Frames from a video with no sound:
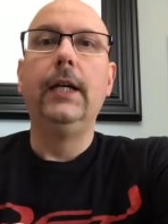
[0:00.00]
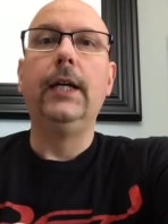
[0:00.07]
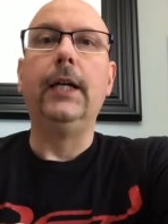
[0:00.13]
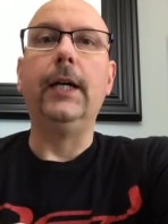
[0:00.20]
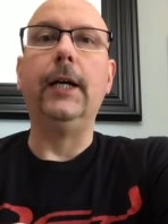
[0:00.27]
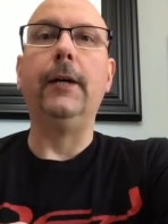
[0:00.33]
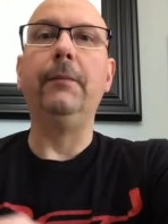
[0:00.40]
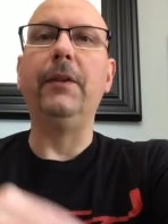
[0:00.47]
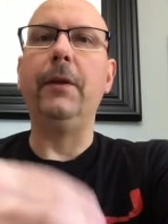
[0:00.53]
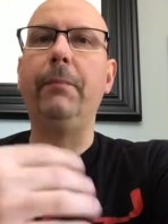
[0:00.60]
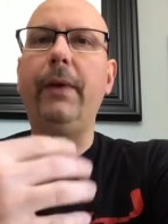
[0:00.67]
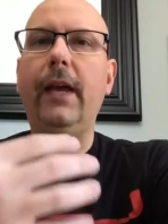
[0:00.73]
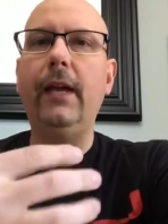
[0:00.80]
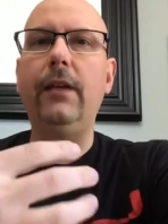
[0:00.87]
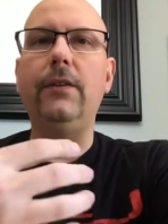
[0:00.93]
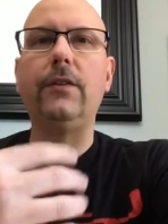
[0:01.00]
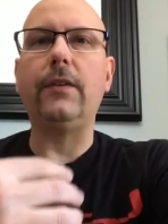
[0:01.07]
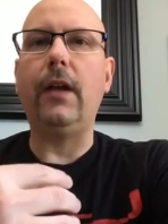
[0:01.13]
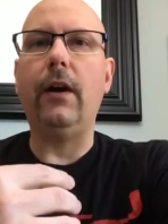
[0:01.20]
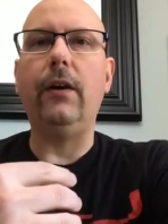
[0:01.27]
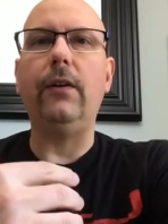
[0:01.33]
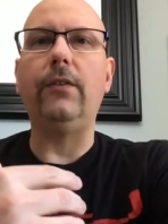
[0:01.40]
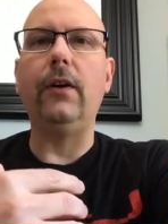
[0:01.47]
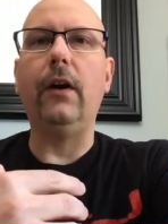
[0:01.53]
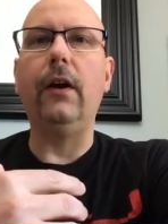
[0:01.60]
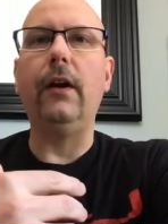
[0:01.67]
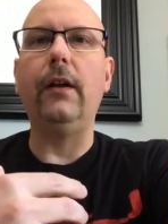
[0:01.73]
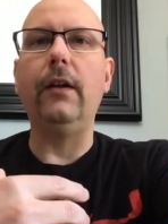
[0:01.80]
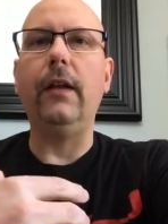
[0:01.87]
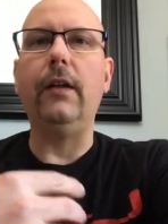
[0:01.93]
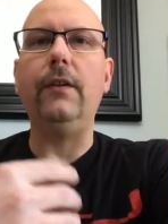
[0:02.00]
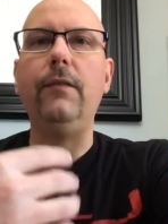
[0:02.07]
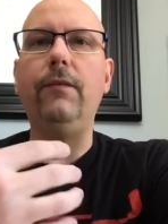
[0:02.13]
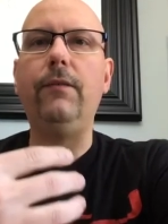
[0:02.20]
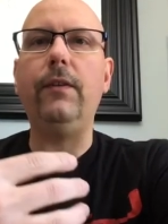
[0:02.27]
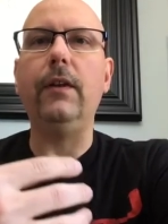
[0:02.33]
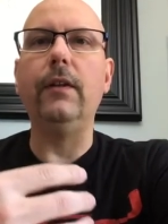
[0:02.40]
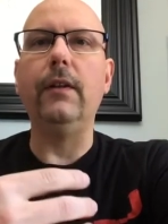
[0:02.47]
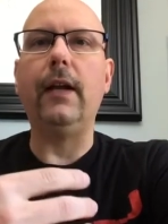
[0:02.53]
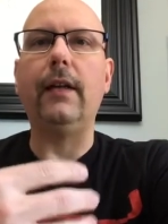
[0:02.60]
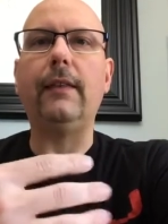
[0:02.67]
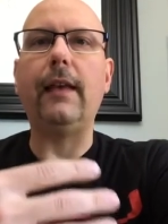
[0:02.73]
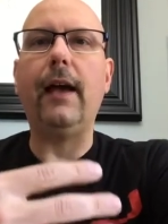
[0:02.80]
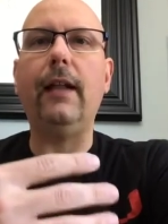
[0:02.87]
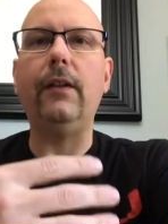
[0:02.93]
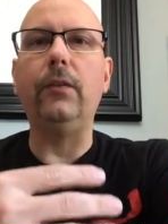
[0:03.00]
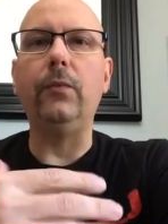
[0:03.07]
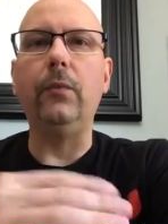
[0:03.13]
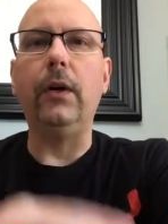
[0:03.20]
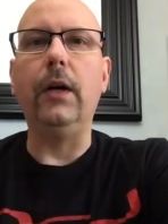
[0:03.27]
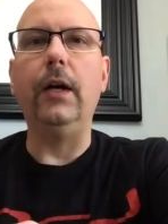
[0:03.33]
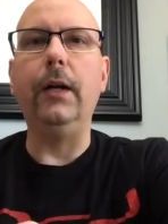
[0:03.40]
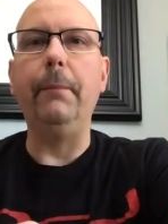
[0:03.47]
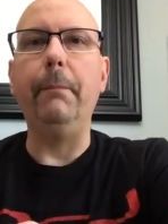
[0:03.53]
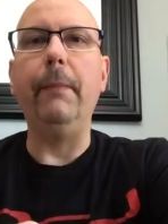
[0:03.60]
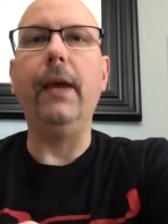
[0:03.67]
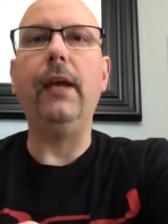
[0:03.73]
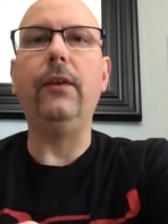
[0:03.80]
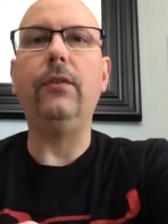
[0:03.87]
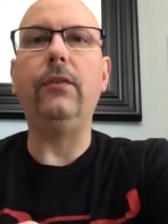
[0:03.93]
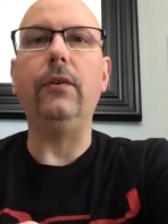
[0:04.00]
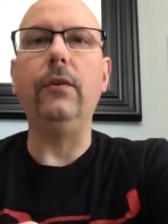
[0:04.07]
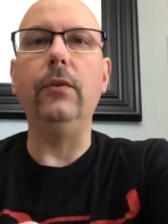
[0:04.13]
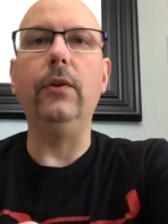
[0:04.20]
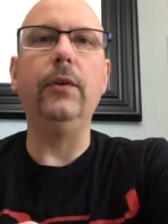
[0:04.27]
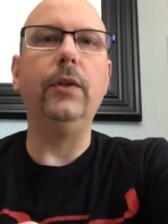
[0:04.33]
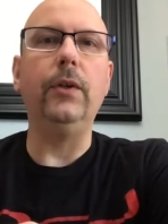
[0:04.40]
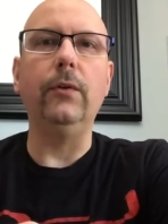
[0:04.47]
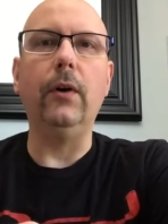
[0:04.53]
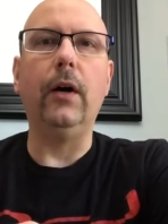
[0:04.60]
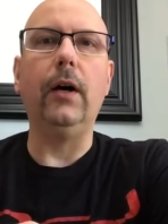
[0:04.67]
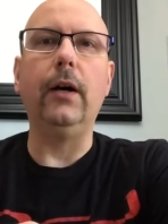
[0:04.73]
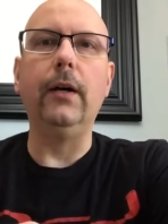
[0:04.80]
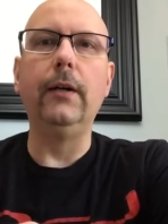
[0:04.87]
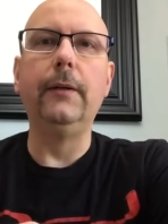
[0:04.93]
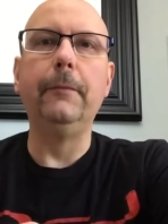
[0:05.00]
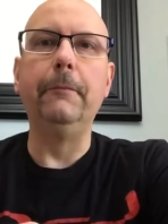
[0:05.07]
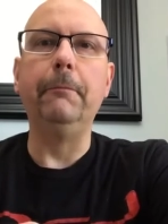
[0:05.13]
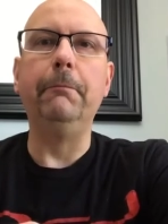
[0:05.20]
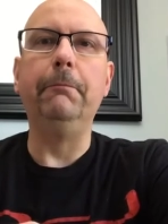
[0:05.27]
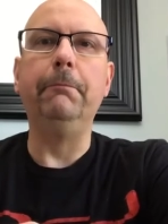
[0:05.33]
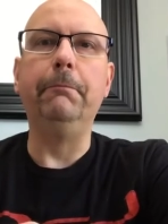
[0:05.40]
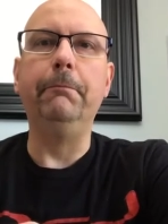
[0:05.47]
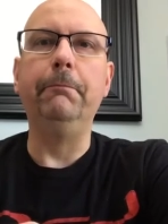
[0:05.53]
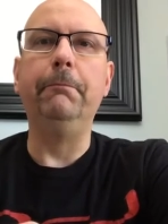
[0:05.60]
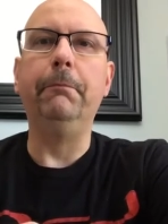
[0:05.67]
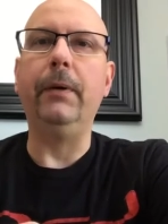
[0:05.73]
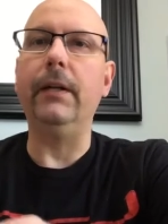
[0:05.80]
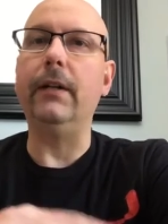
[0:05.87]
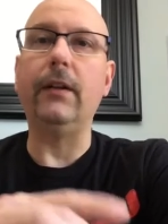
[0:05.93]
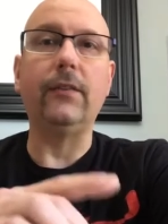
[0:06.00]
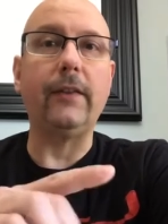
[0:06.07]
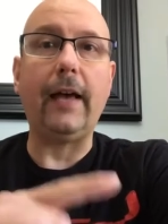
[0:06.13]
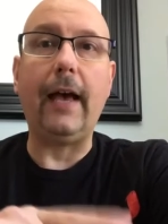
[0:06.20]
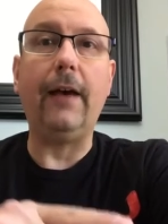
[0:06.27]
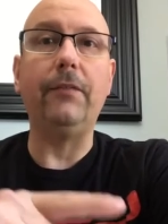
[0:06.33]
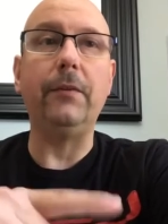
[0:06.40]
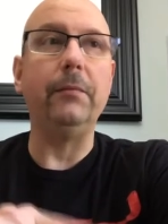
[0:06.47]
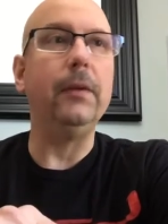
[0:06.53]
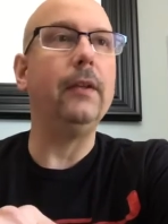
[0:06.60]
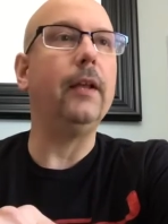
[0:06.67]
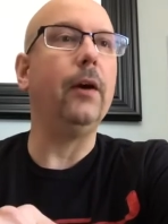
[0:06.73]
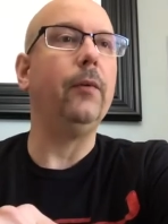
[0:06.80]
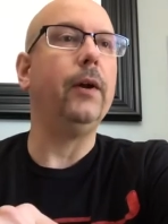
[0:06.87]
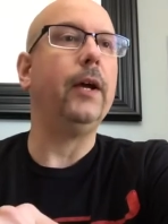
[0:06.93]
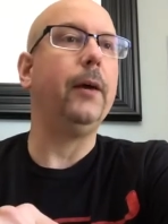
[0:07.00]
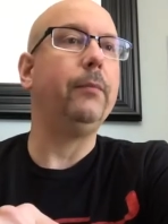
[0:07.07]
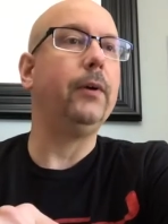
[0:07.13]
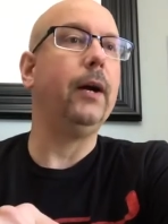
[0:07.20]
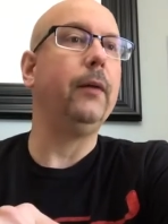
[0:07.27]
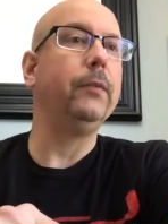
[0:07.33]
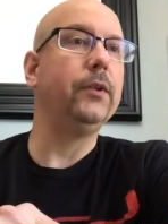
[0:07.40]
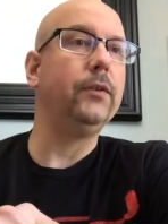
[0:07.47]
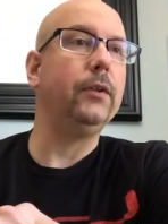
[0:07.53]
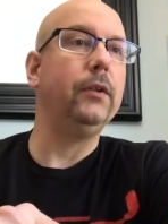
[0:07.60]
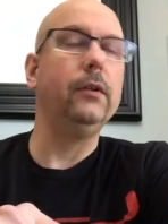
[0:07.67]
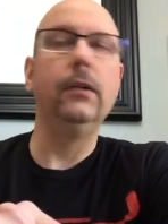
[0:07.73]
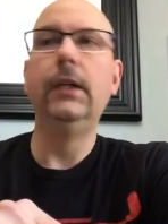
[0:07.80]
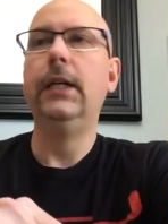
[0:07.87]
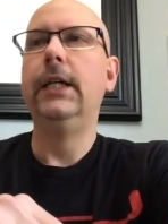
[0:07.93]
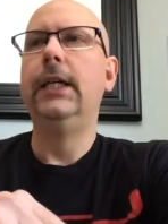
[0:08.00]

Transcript: Um, and the pain just carries on, and you feel like that is what makes you who you are. But it doesn't have to be that way, I promise you.